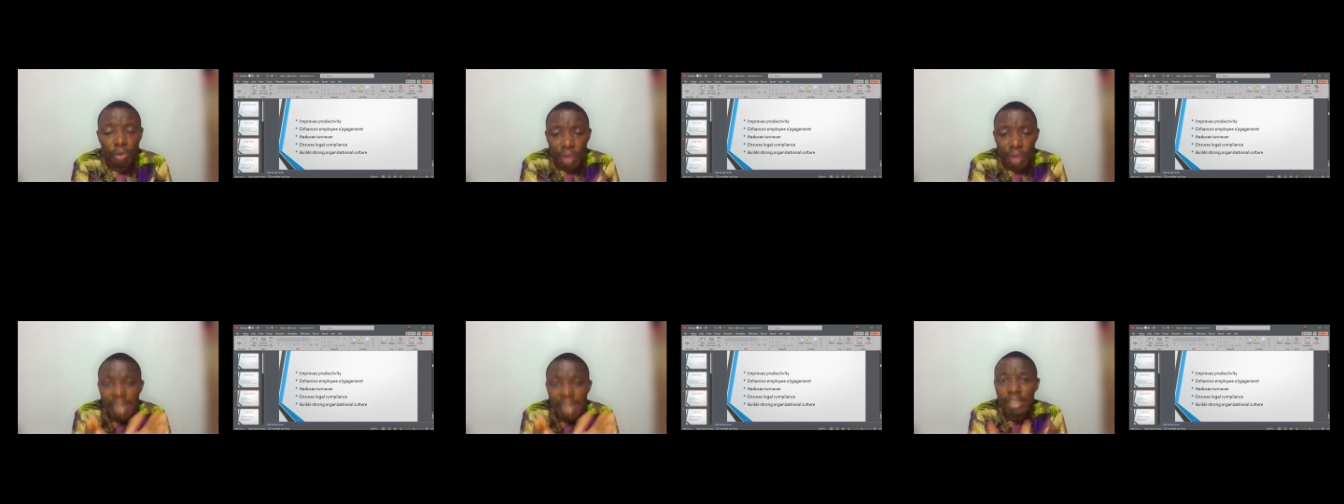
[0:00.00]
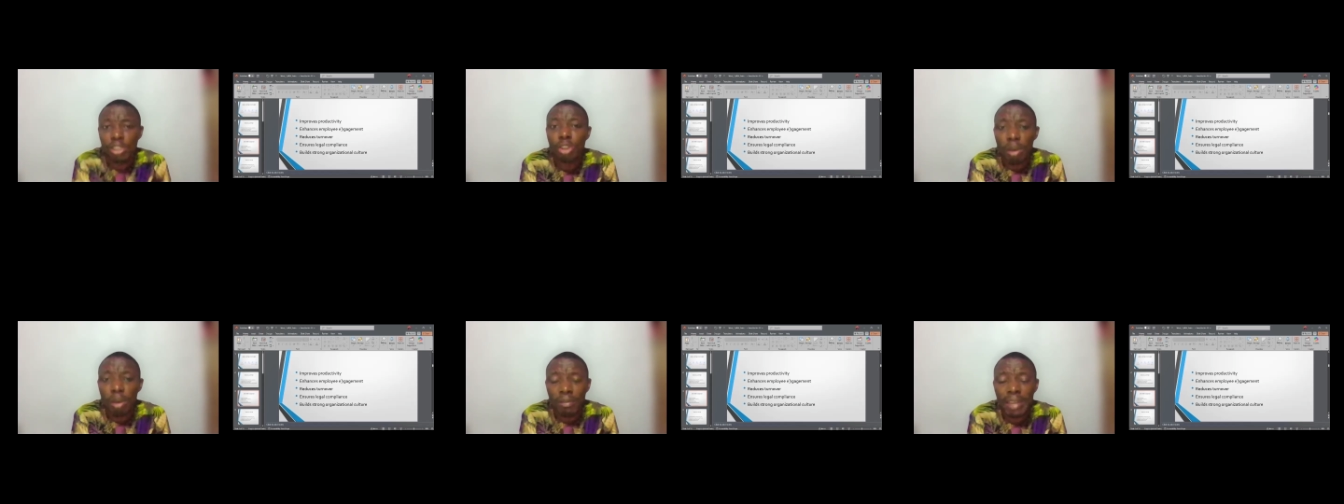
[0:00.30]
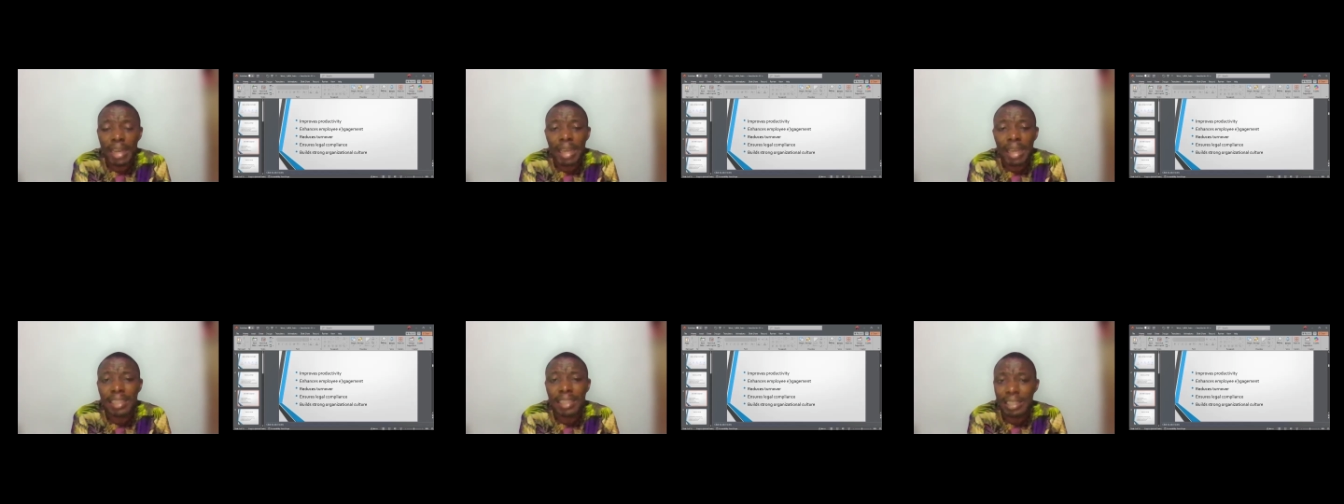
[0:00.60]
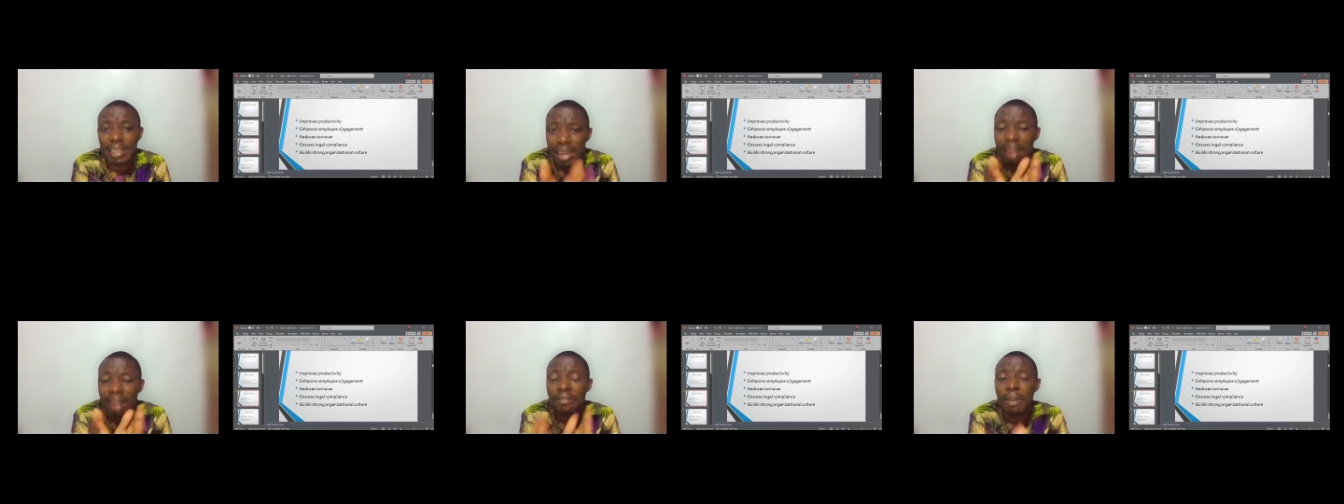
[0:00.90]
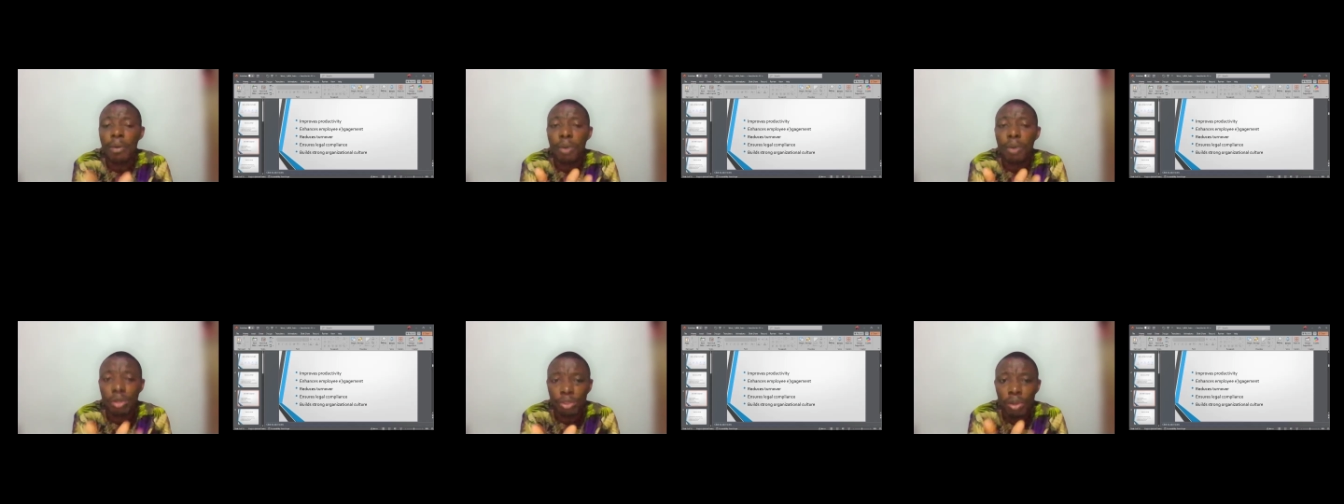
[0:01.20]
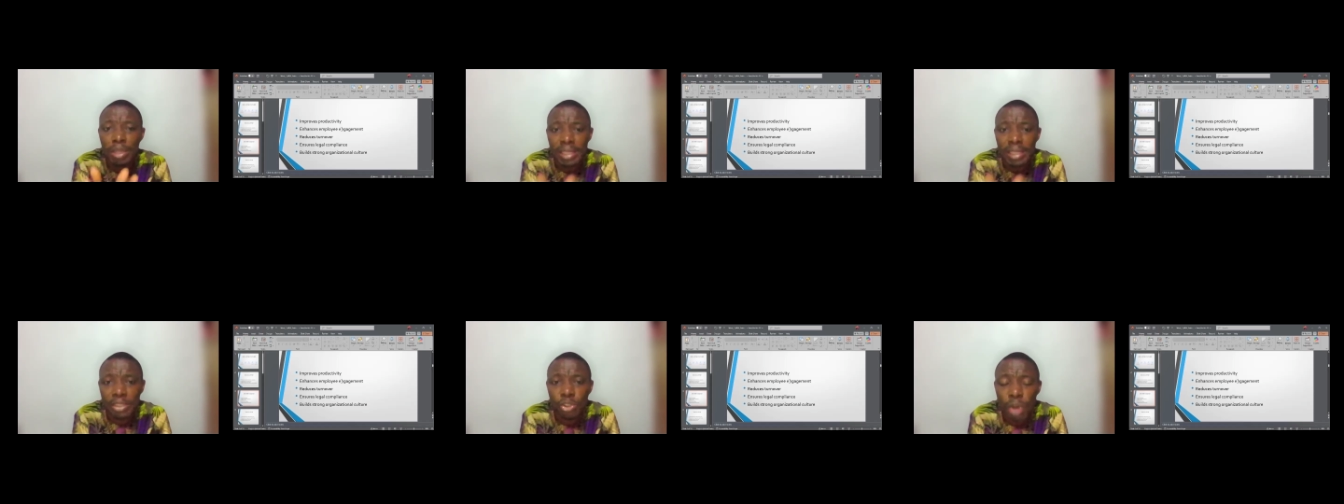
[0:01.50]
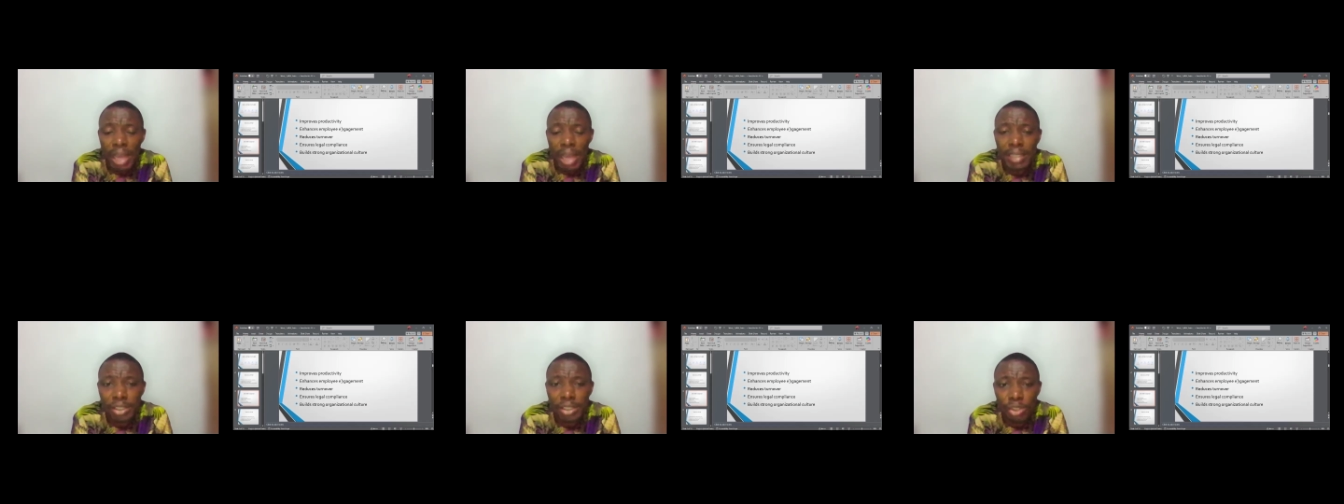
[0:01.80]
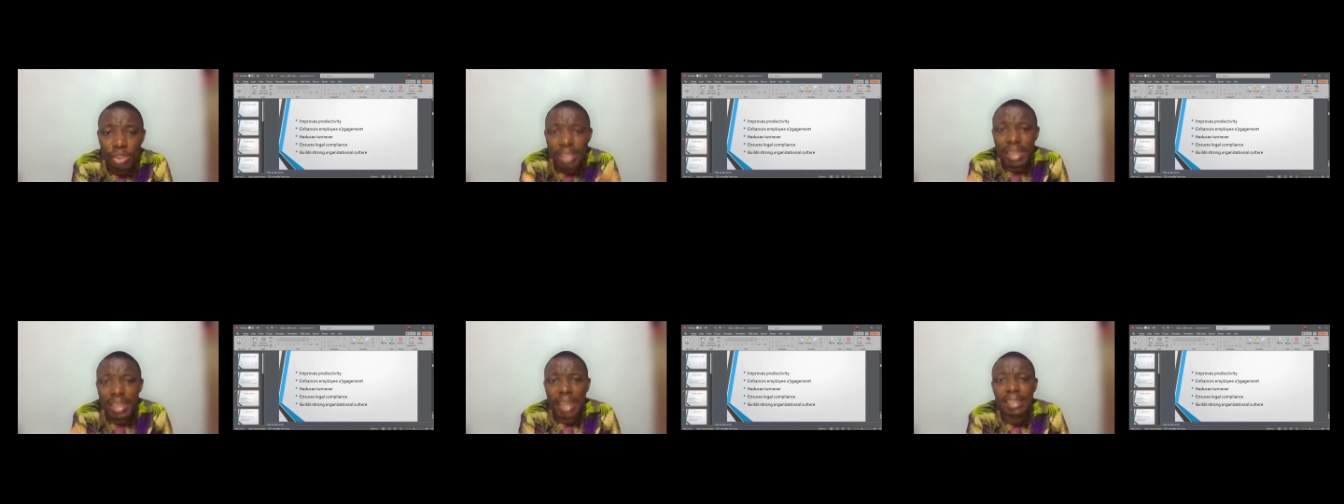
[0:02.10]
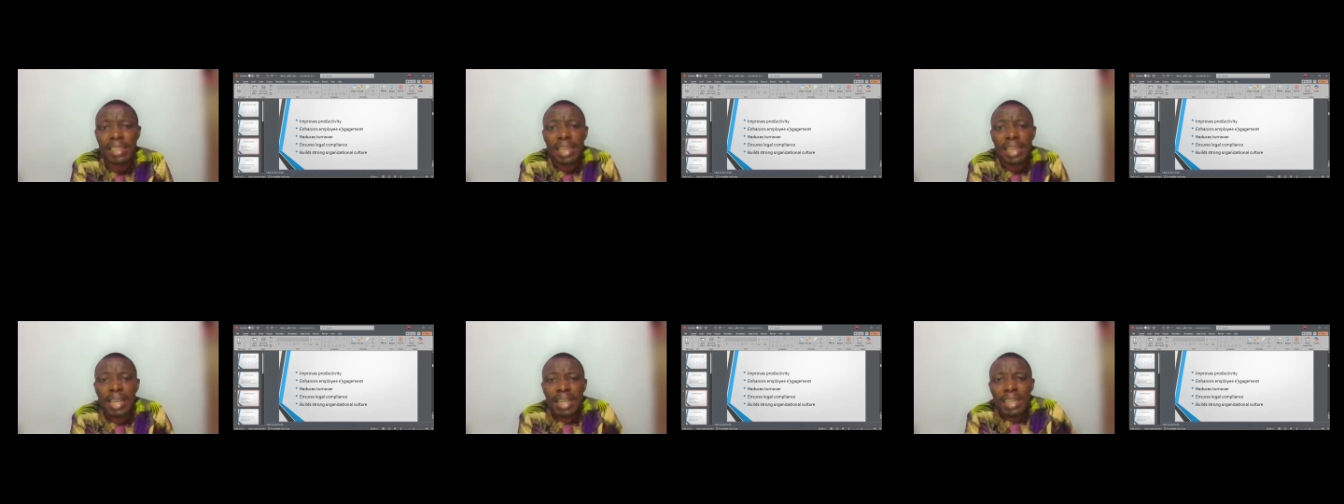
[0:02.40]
when I discovered that the driver was on his right, it's just that